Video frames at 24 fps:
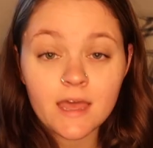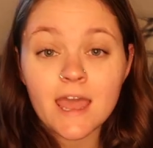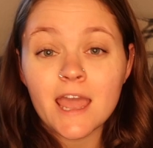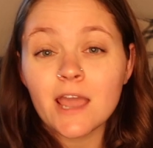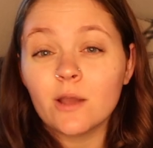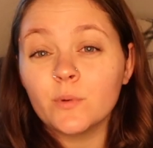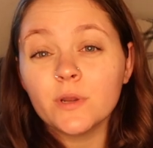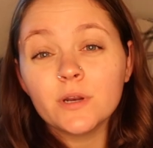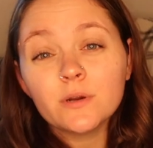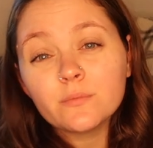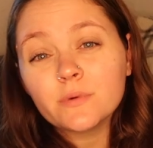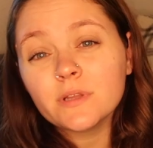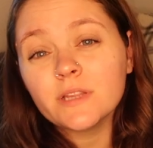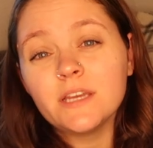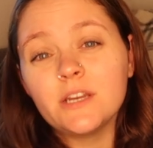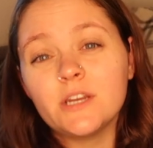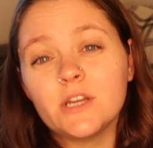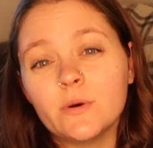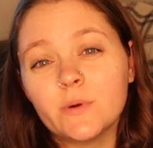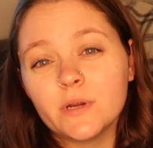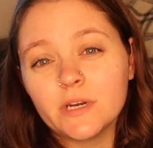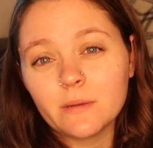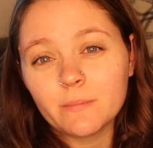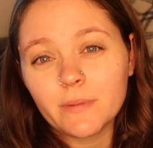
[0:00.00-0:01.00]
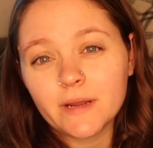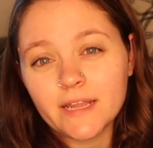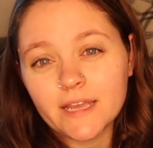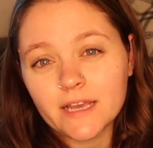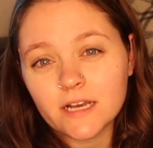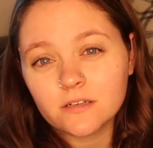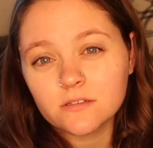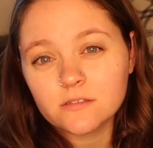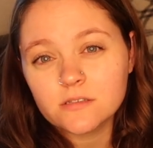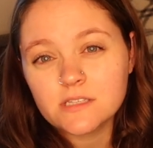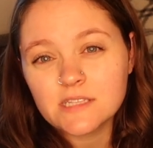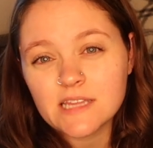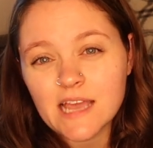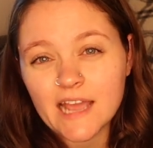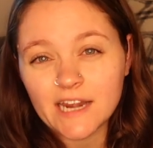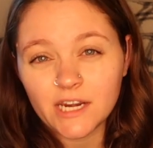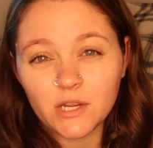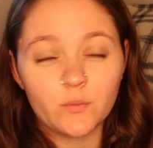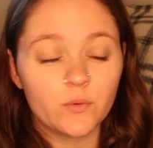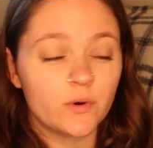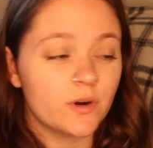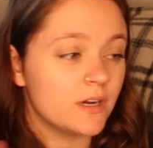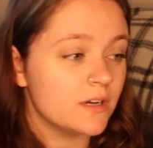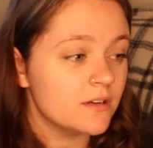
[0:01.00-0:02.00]
And we didn't really know anybody else
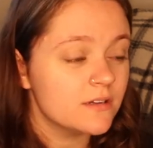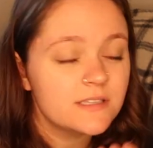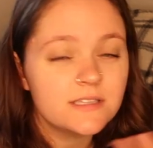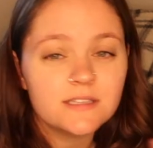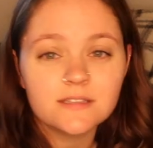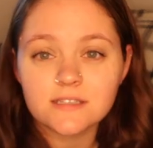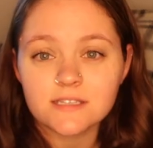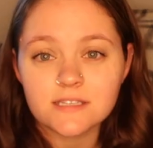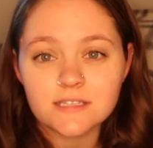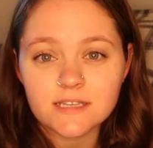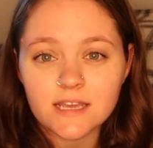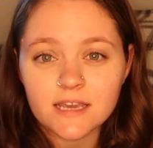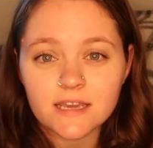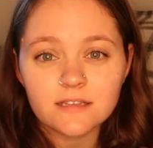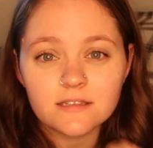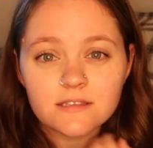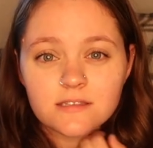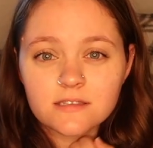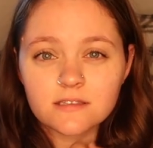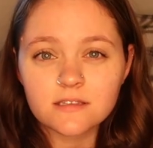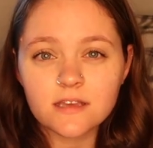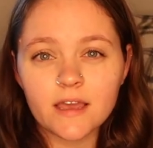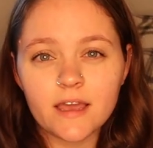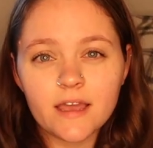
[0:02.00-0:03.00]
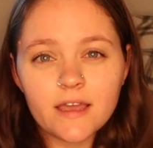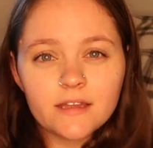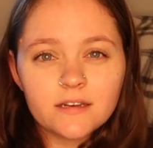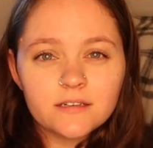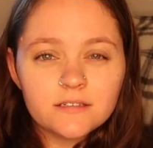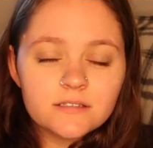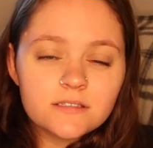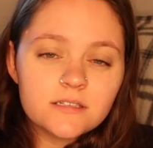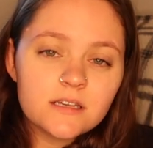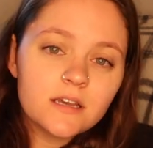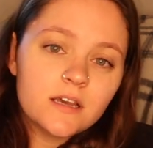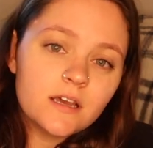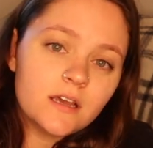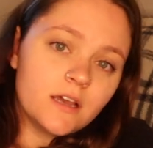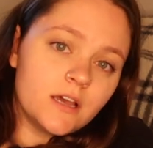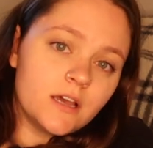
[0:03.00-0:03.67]
anywhere else in the States. And